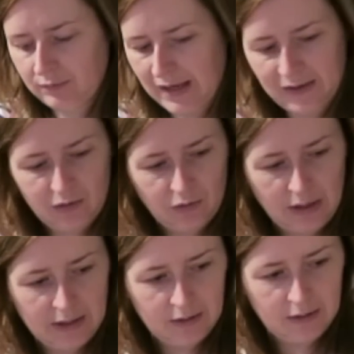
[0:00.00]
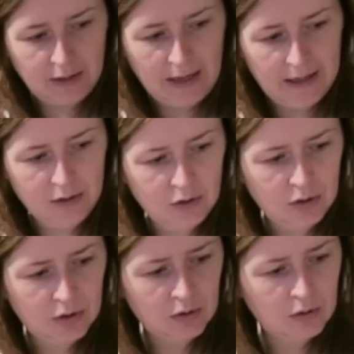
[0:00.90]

get the straight edge.